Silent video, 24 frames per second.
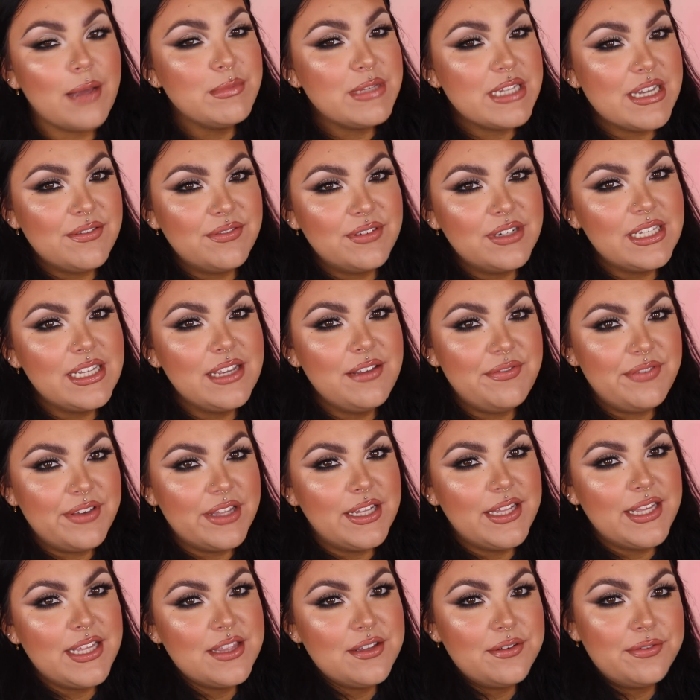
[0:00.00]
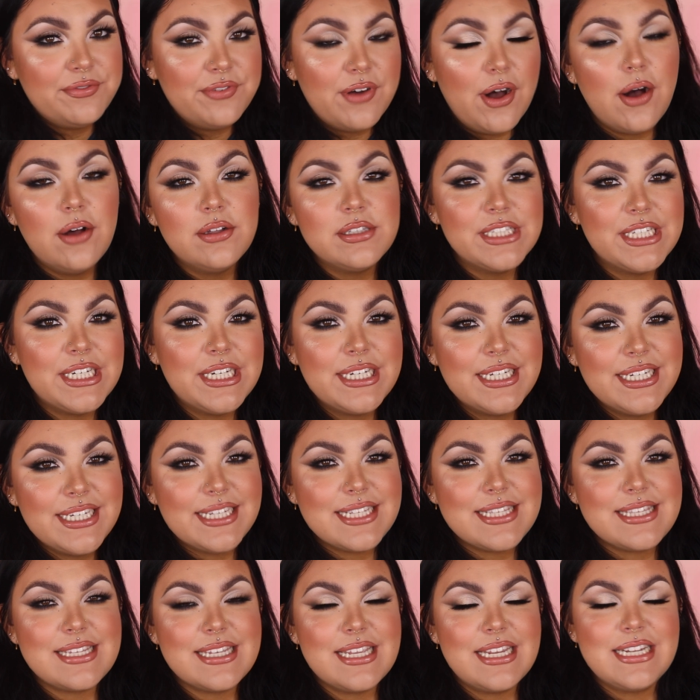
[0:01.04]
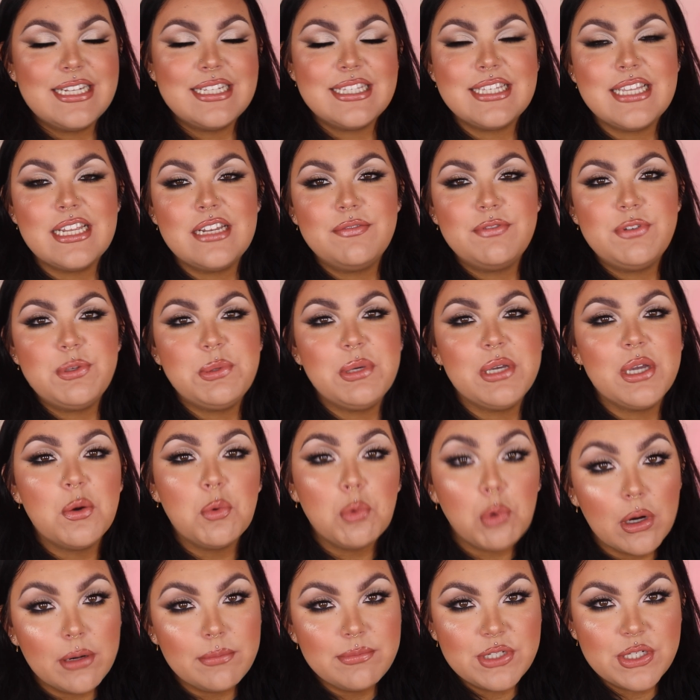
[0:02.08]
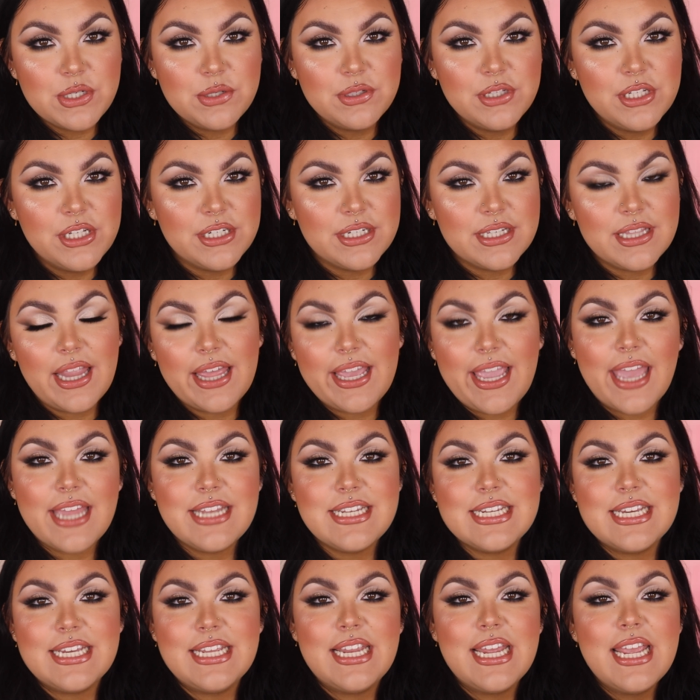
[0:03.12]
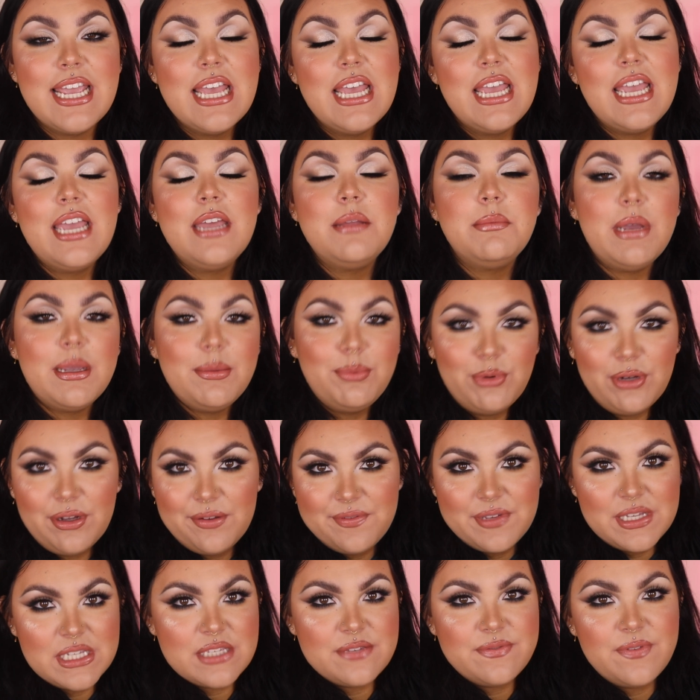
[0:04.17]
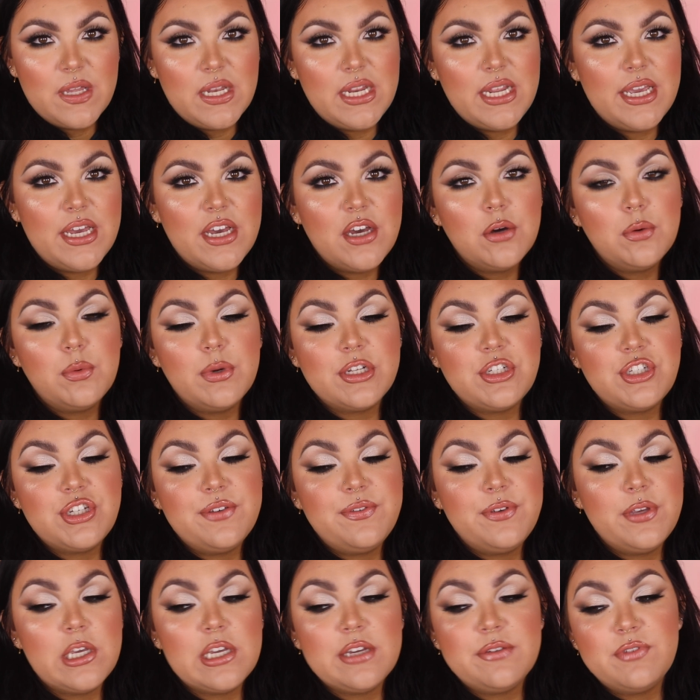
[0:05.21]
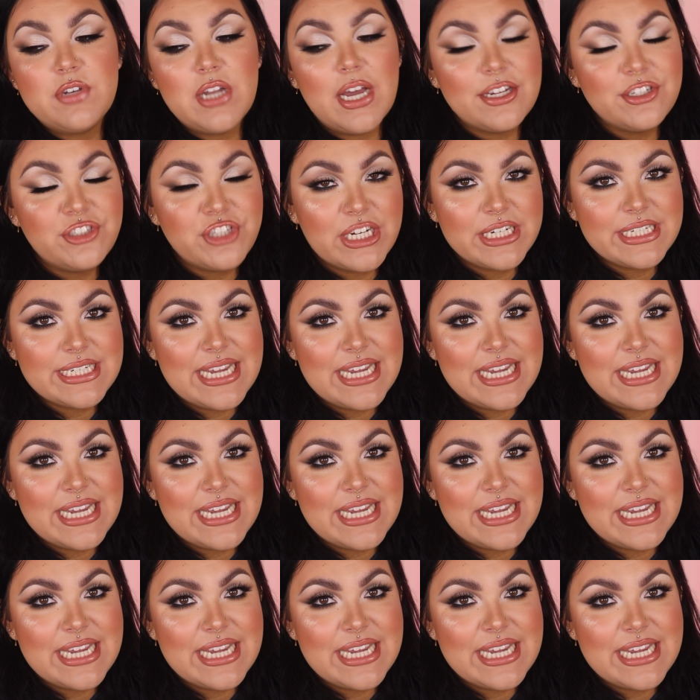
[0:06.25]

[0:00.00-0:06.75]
definitely feeling the fall looks, and instead of doing a warm tone look like I did in my previous video, which if you have not checked